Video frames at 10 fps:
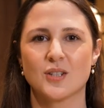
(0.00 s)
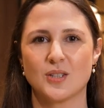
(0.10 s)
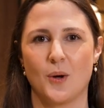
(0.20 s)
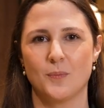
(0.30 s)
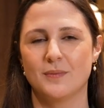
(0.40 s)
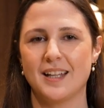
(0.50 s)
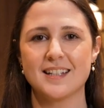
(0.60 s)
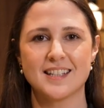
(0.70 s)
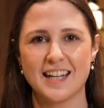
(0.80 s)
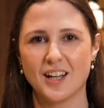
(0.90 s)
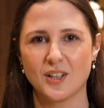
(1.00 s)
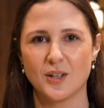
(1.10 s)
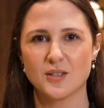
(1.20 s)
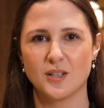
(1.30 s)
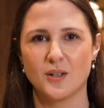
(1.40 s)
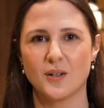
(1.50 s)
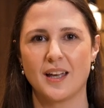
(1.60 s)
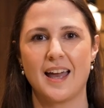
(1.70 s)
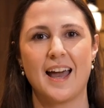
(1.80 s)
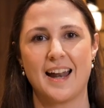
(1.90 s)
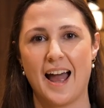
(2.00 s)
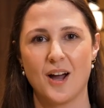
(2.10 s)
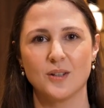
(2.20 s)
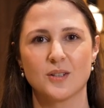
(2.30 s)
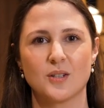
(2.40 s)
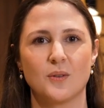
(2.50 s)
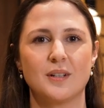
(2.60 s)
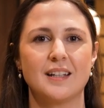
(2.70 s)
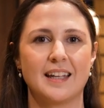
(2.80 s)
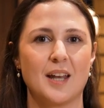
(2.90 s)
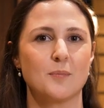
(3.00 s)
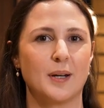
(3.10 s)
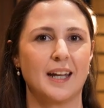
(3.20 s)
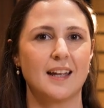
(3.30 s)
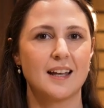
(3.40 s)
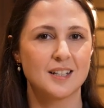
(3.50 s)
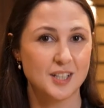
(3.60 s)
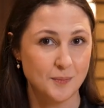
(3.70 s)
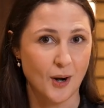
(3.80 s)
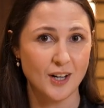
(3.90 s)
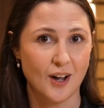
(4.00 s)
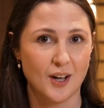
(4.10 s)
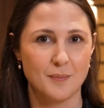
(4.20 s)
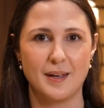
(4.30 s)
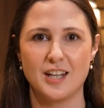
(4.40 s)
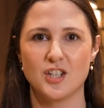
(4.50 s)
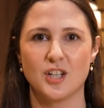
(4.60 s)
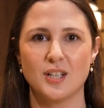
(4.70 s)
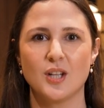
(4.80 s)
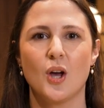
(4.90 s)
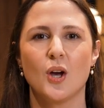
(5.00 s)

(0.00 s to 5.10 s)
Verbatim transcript: So let's take a closer look at how Loxone can bring smart automation